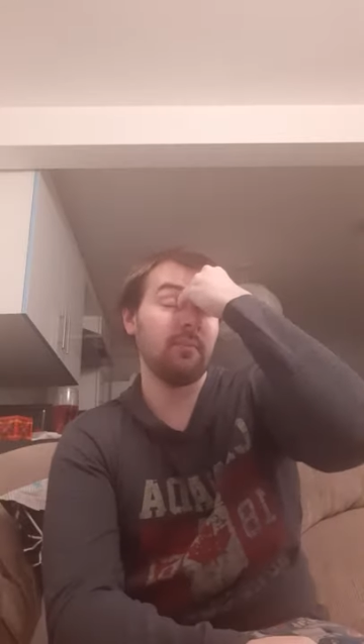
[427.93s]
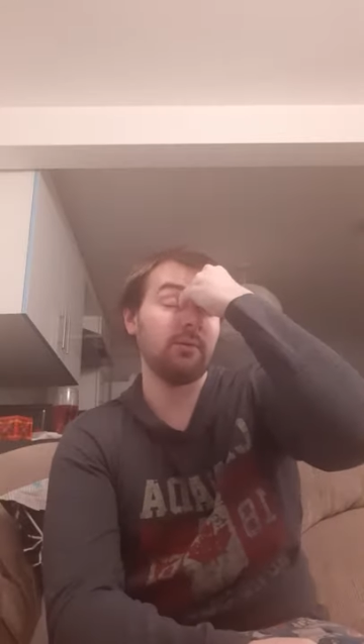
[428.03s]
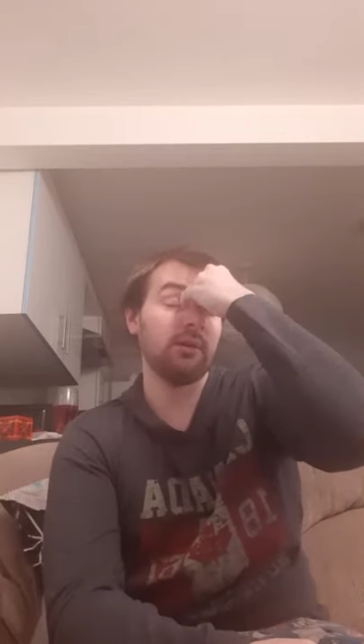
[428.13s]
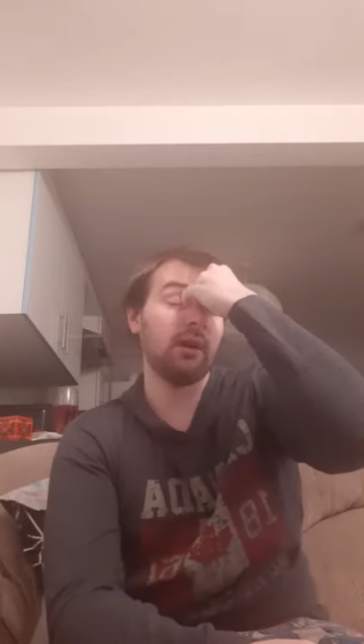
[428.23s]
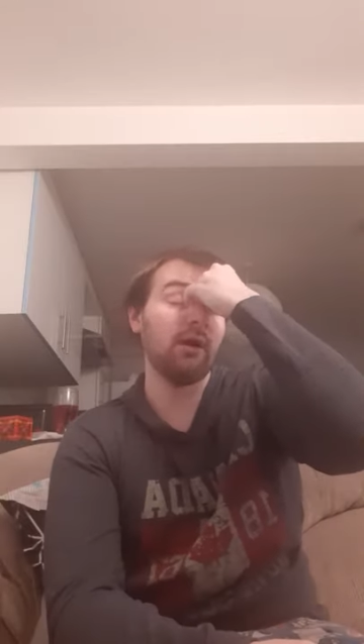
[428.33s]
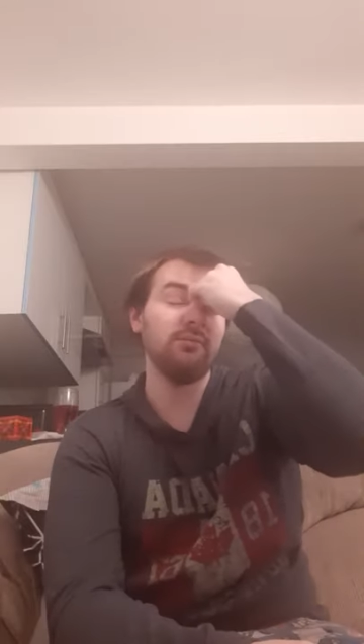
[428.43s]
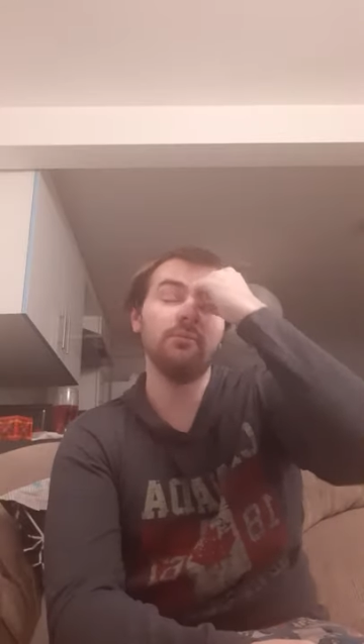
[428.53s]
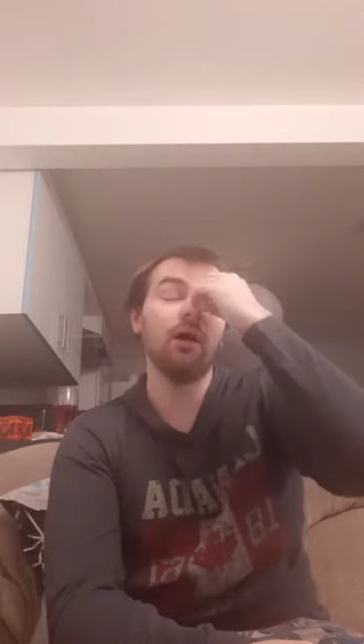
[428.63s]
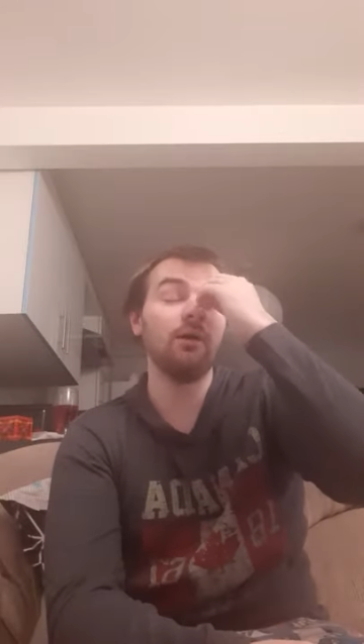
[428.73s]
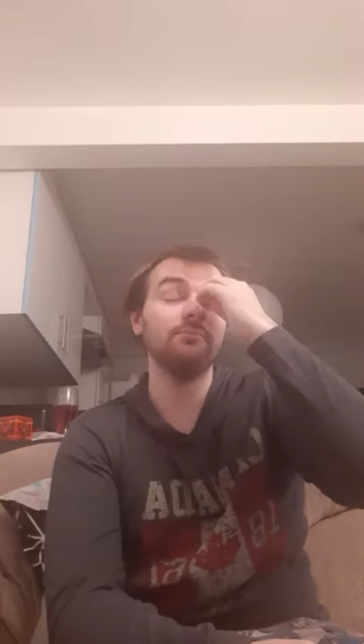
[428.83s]
Like
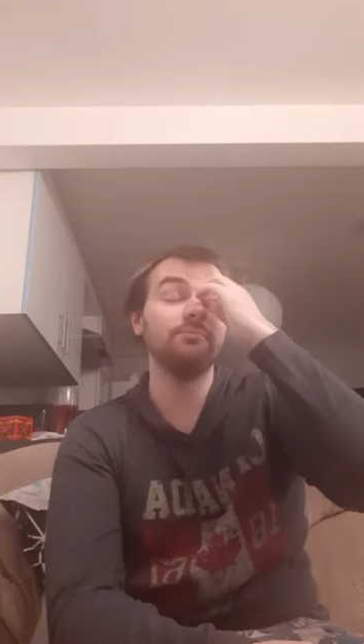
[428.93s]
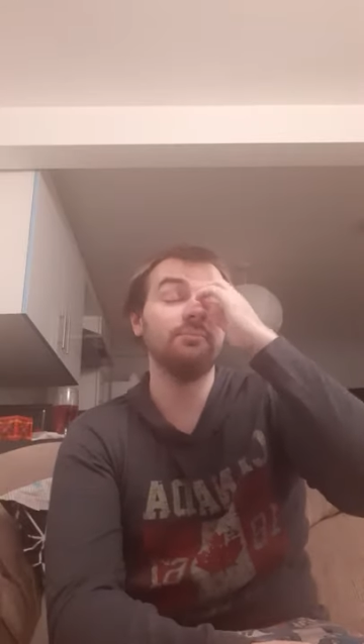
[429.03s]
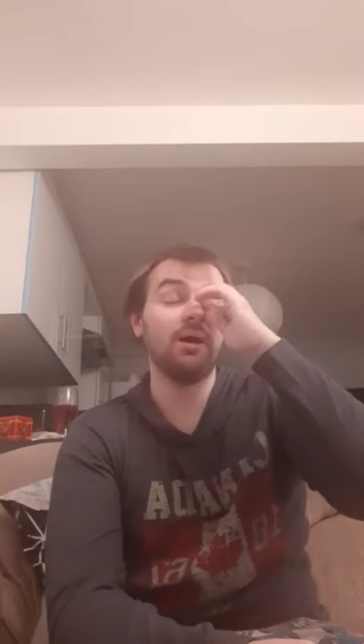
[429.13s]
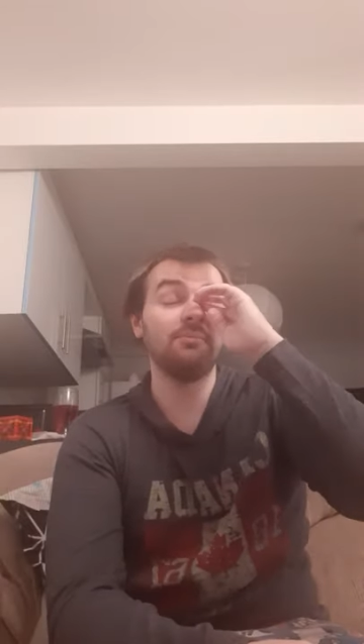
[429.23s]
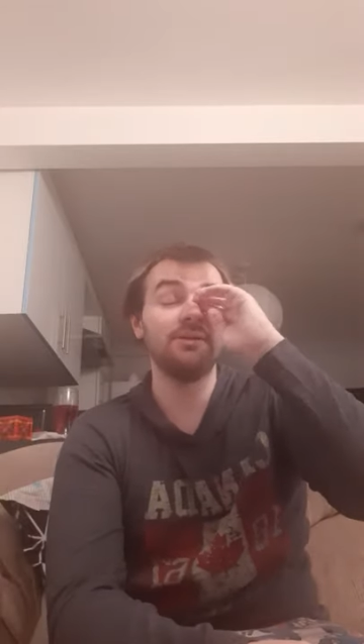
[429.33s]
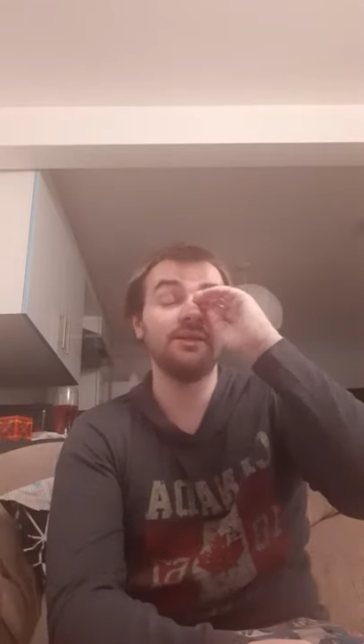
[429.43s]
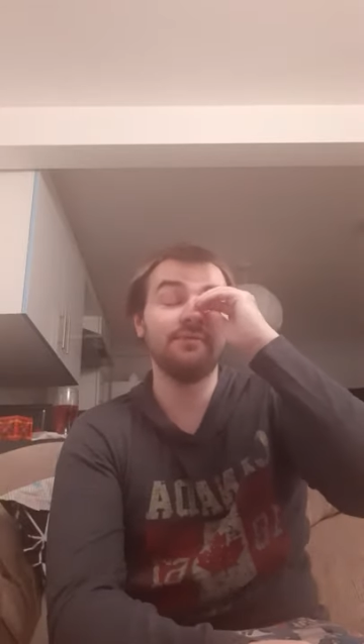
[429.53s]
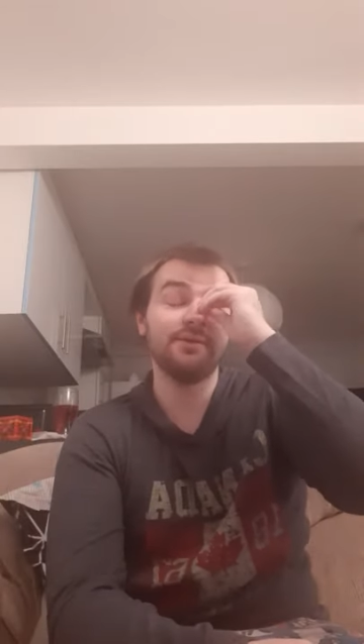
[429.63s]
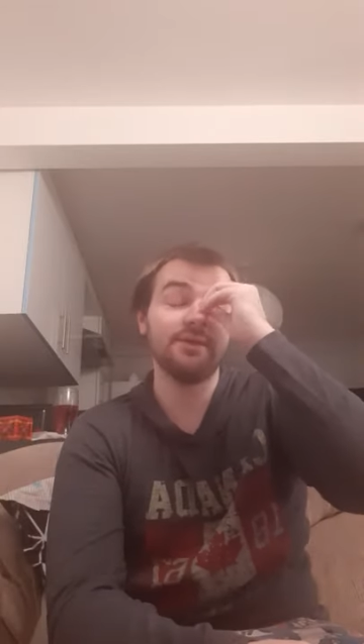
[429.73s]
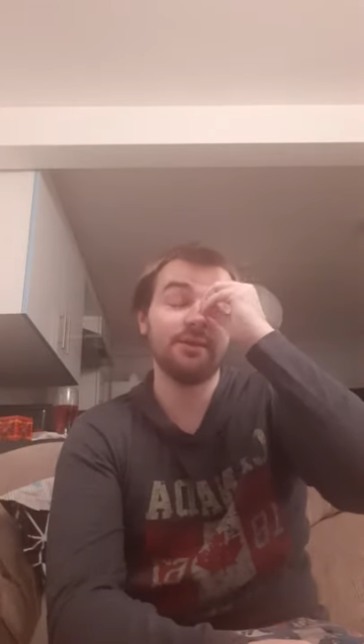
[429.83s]
I believe
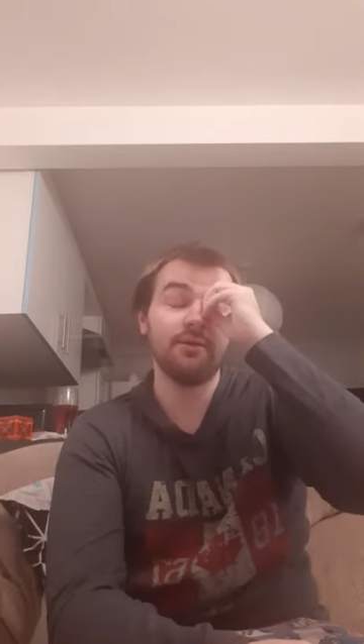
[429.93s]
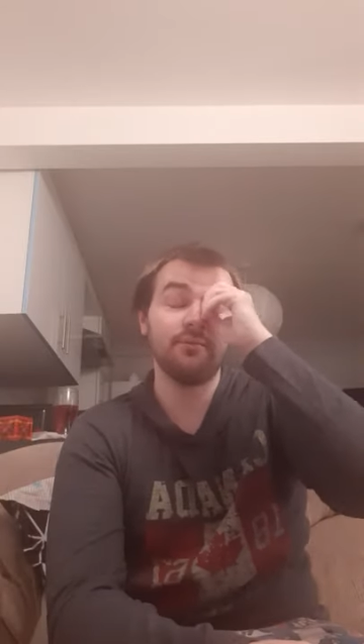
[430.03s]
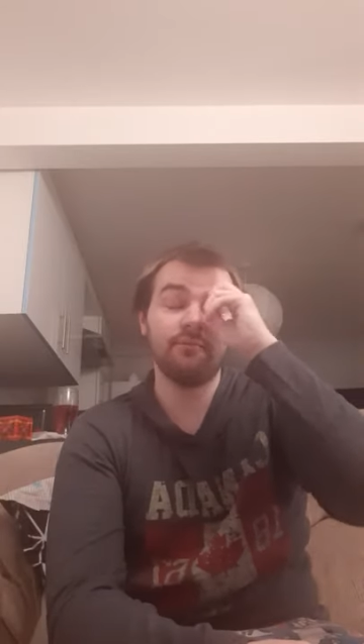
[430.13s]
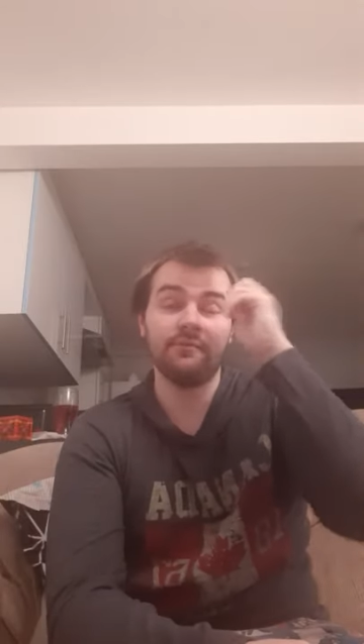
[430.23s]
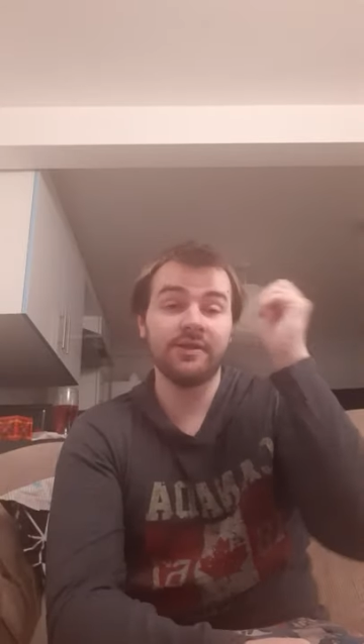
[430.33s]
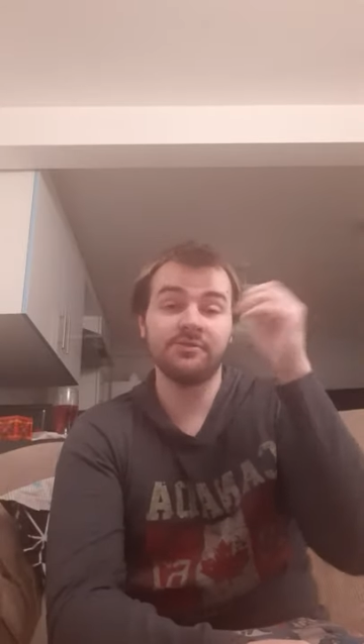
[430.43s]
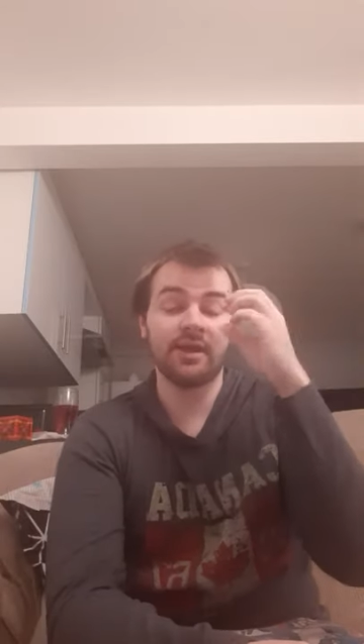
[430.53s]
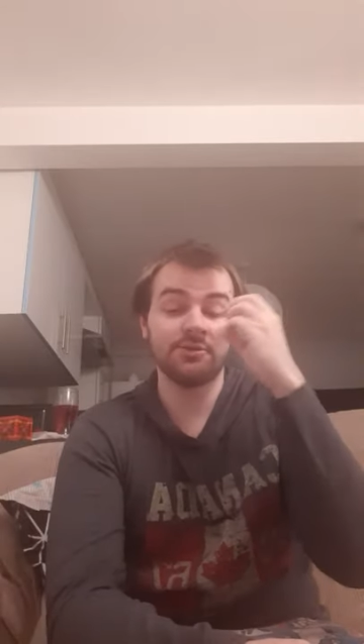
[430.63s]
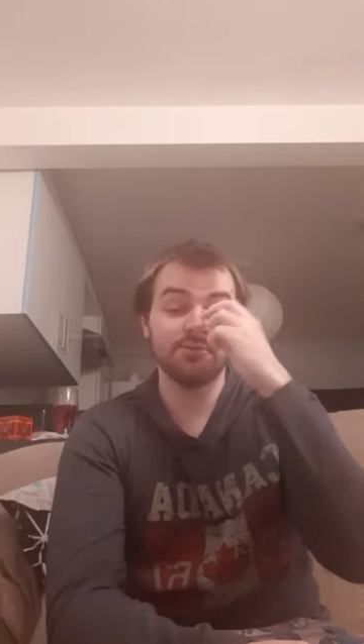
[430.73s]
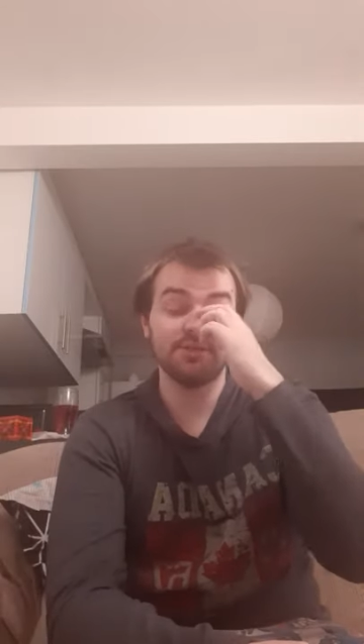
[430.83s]
he did the facial
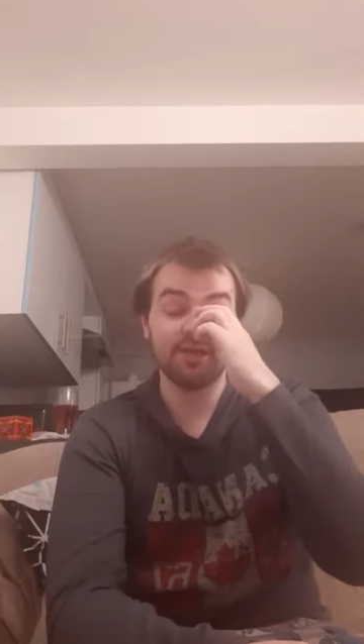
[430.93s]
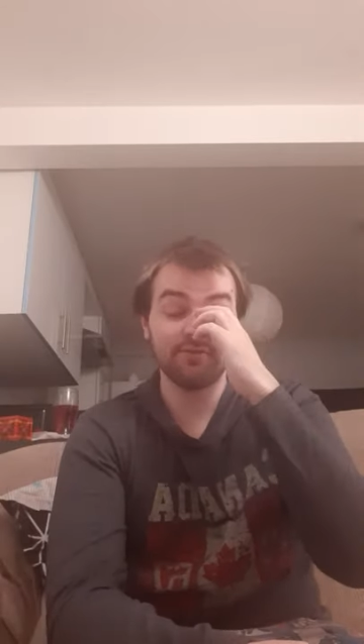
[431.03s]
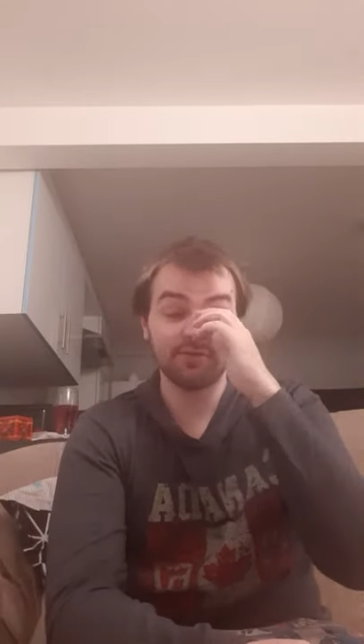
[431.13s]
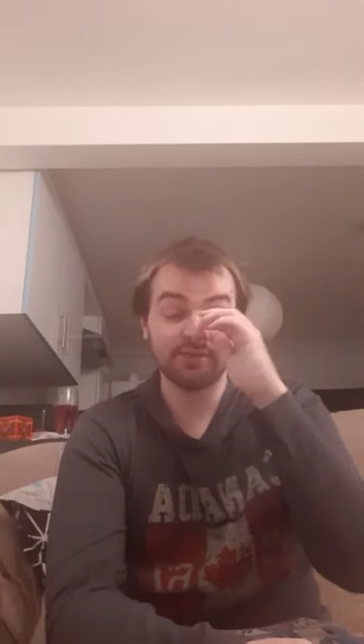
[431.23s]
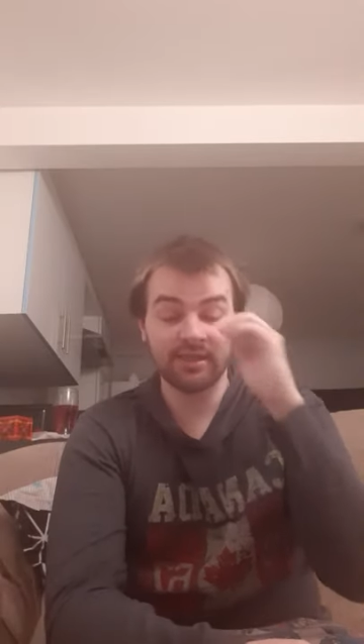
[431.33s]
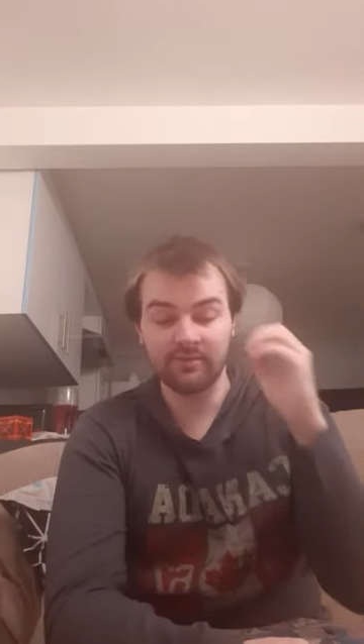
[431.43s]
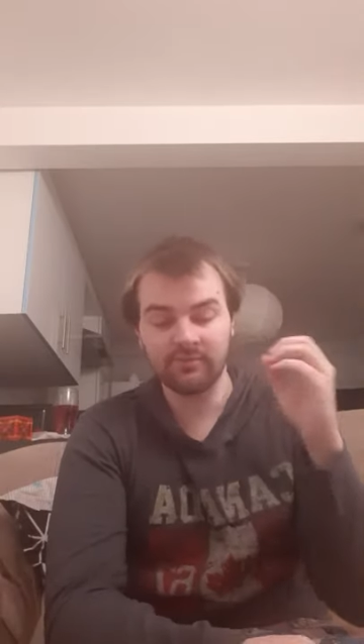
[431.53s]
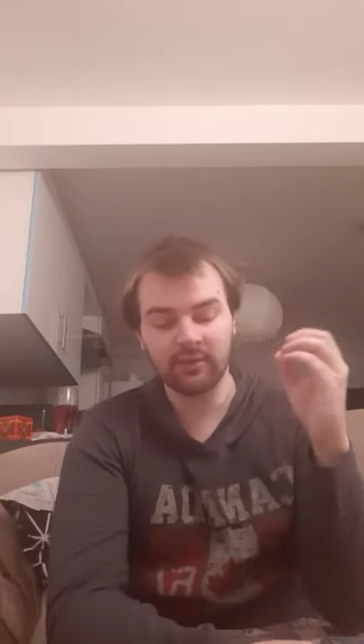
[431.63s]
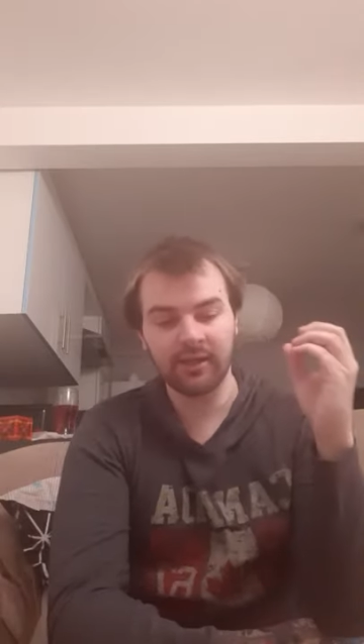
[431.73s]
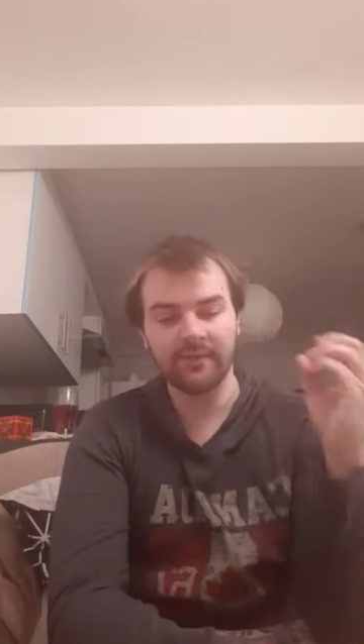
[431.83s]
capture himself, because they
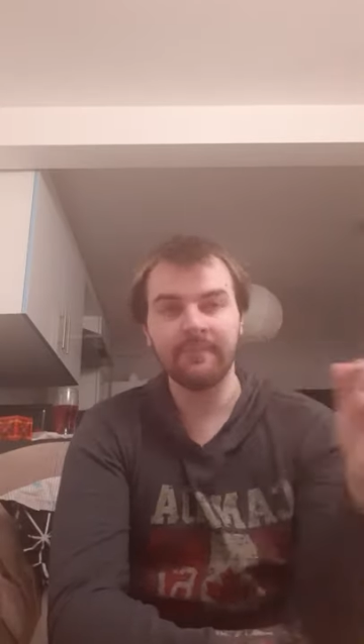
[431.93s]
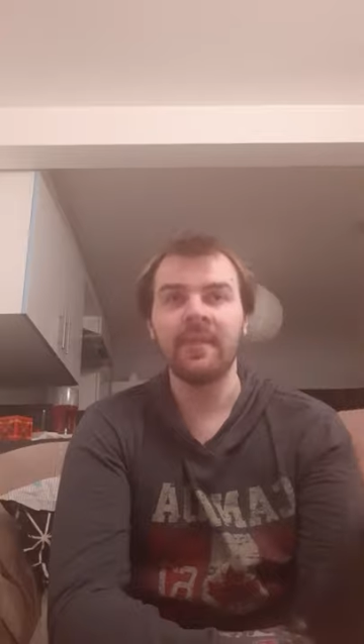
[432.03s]
like